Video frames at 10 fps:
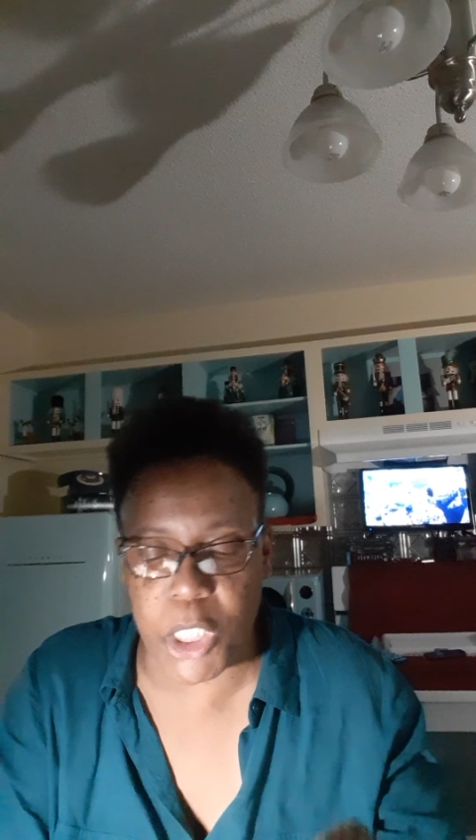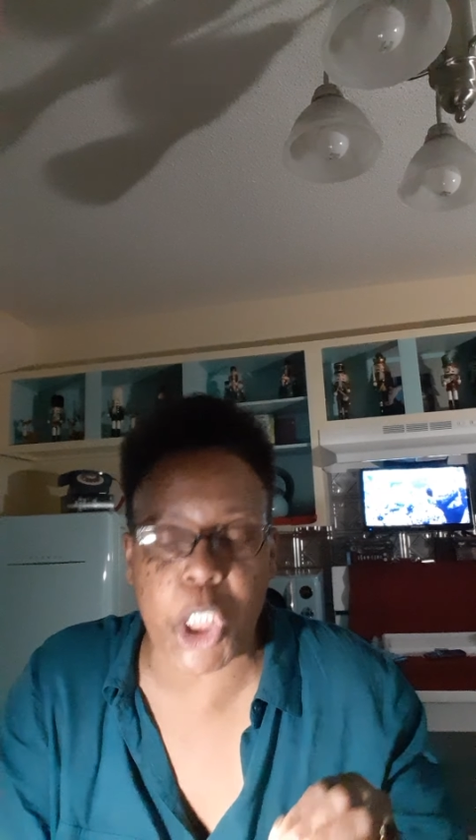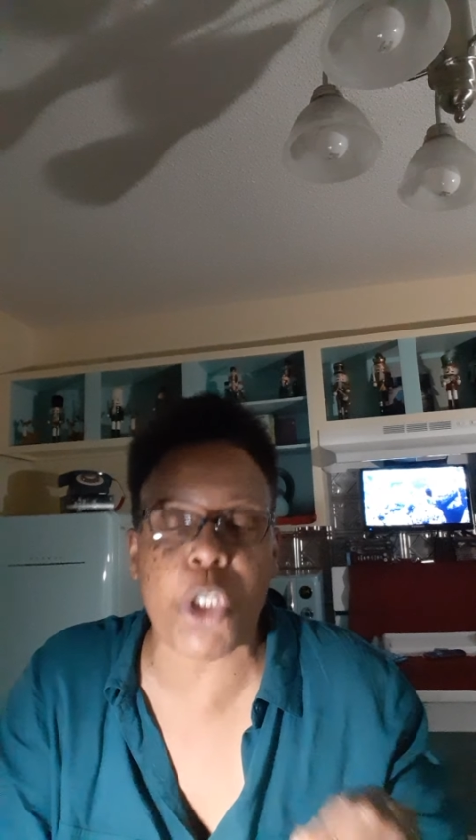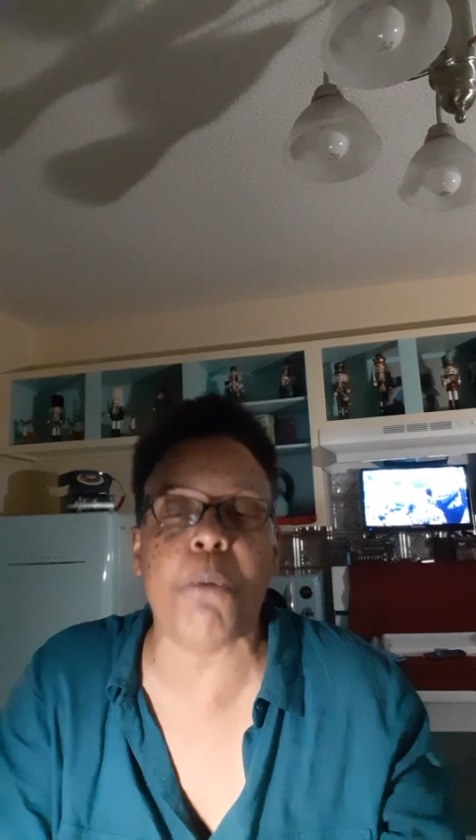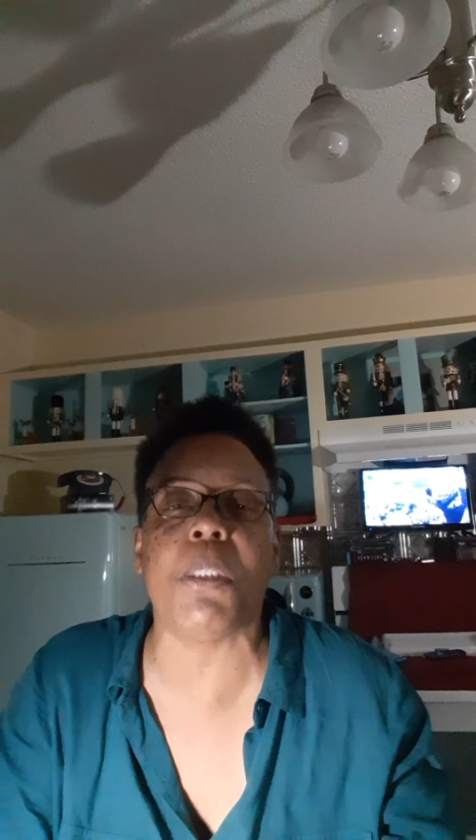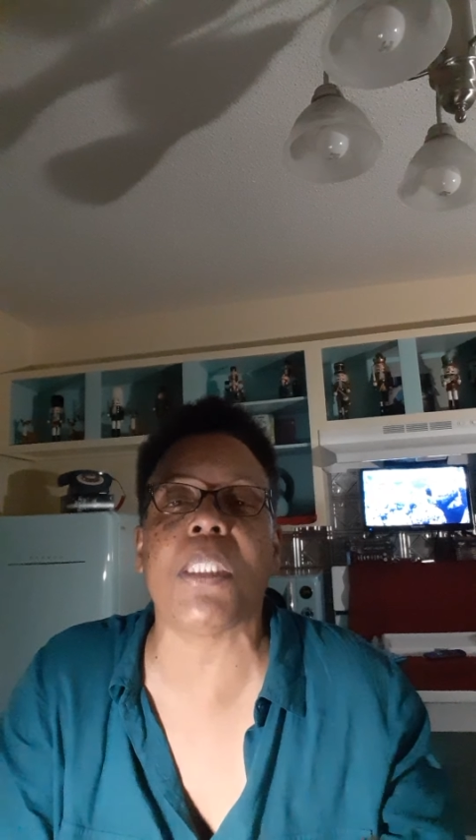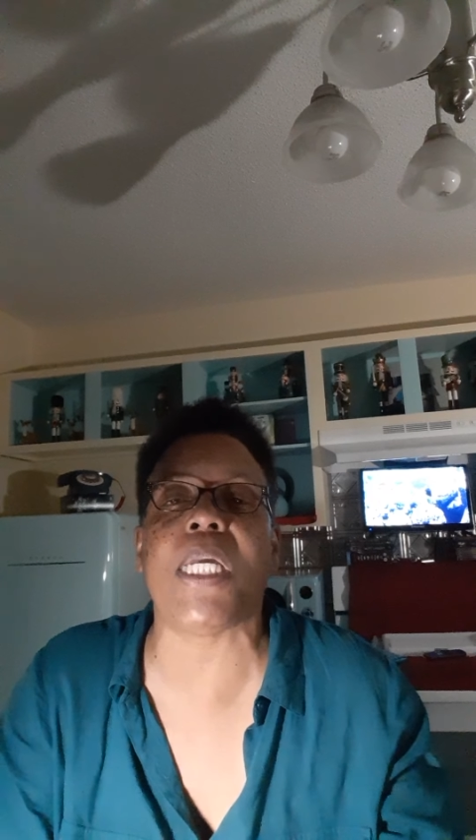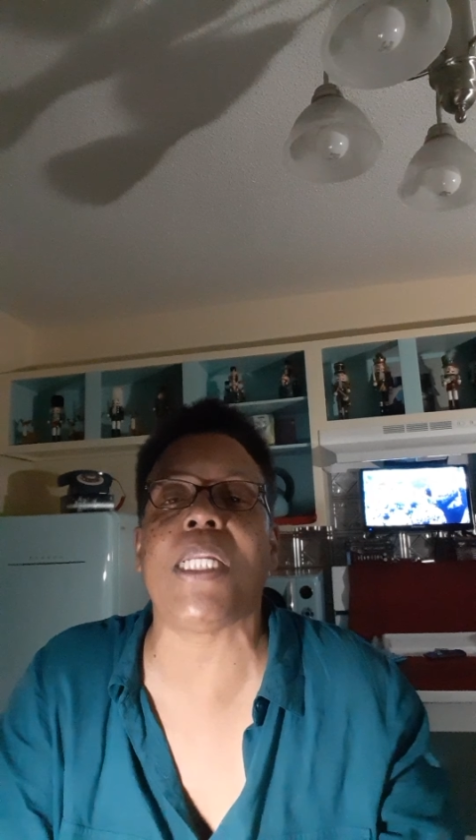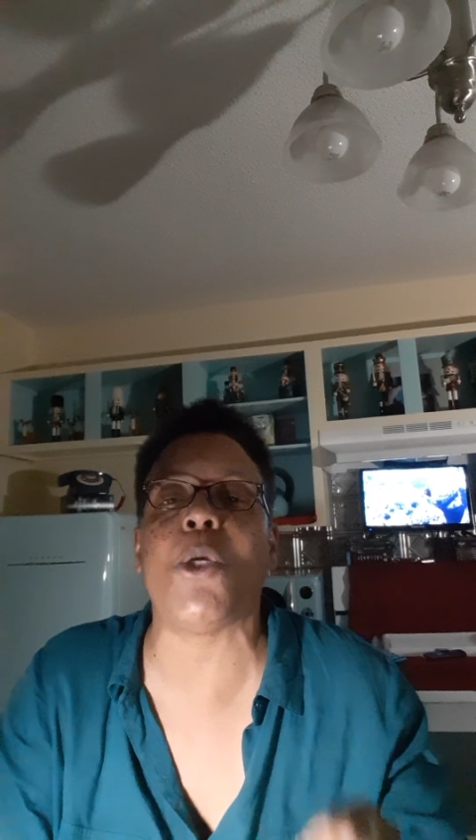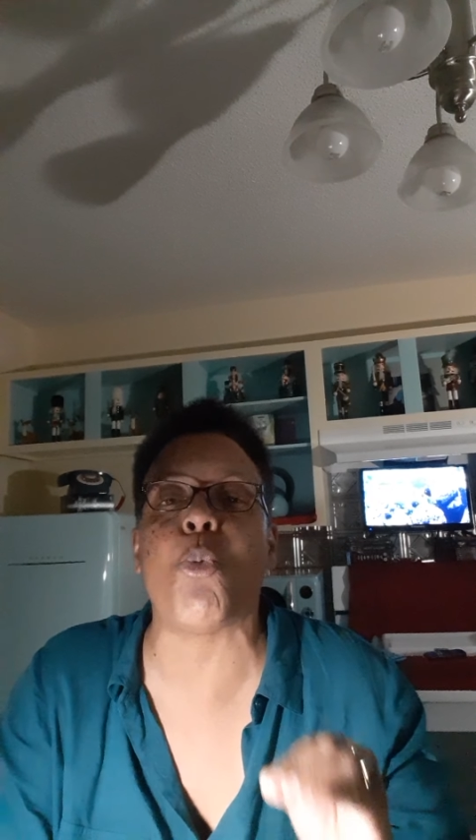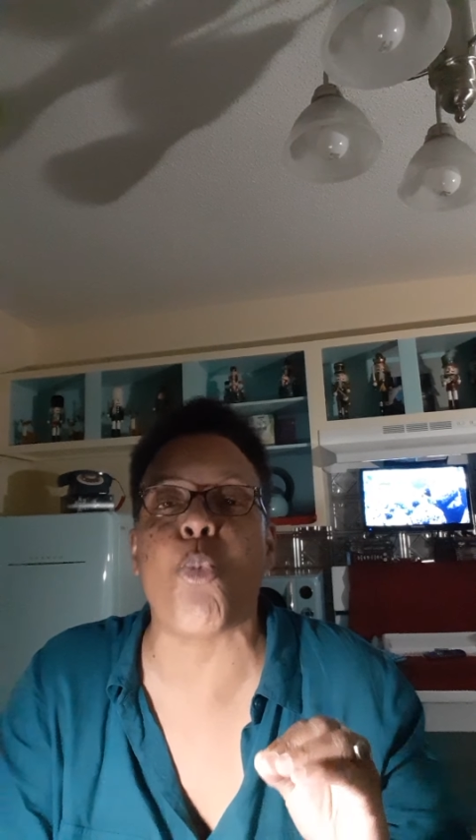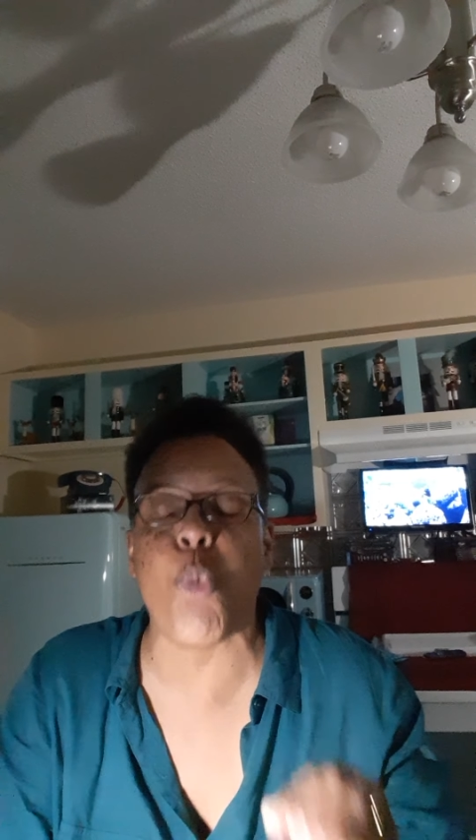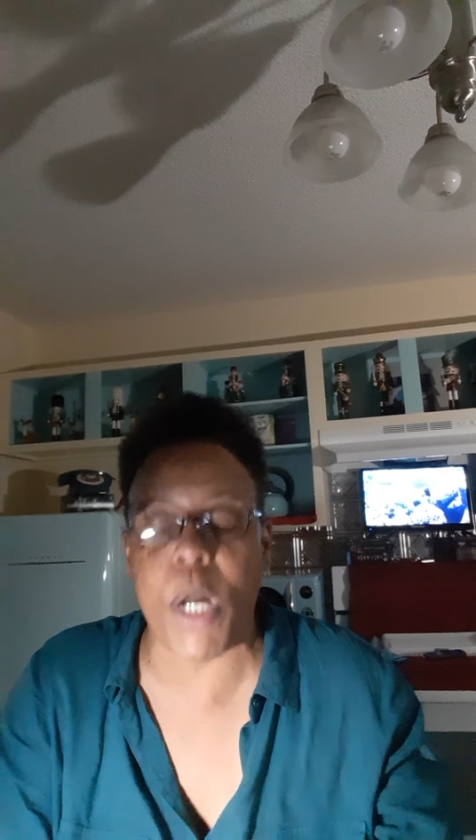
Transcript: accumulated